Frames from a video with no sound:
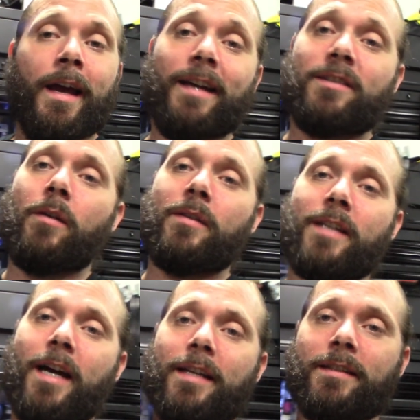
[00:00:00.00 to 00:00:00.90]
As always,
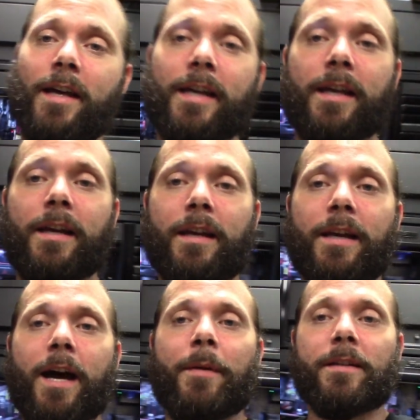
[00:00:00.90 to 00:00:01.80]
guys, like,
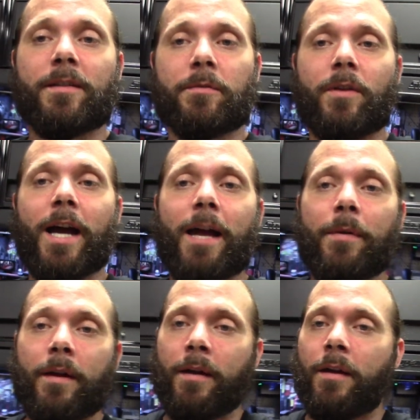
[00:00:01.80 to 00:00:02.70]
comment, subscribe.
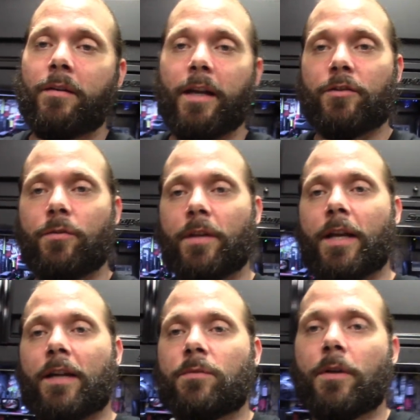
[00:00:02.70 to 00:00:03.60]
Catch you in the
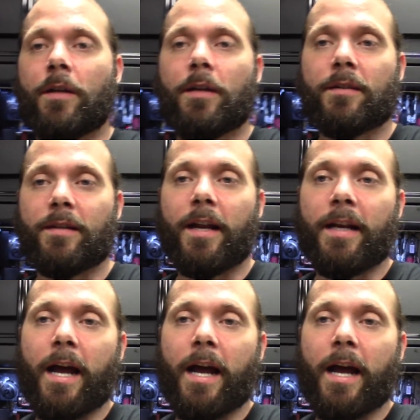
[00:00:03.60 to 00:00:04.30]
next one. Signing